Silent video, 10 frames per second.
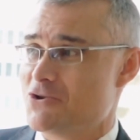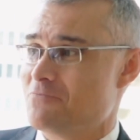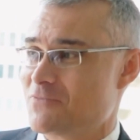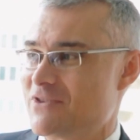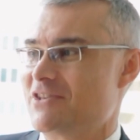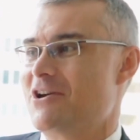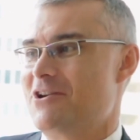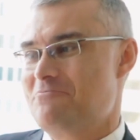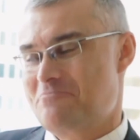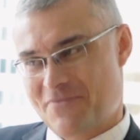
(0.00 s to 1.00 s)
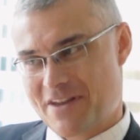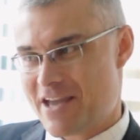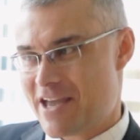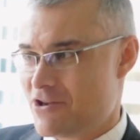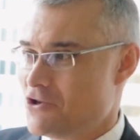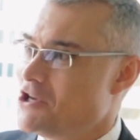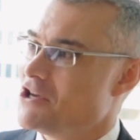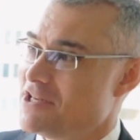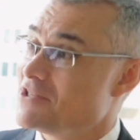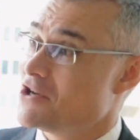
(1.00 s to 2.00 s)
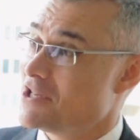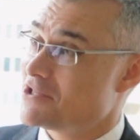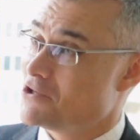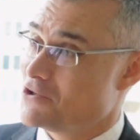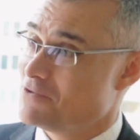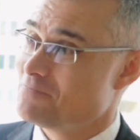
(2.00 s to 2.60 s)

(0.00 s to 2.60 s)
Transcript: do law. So at uni I did science law.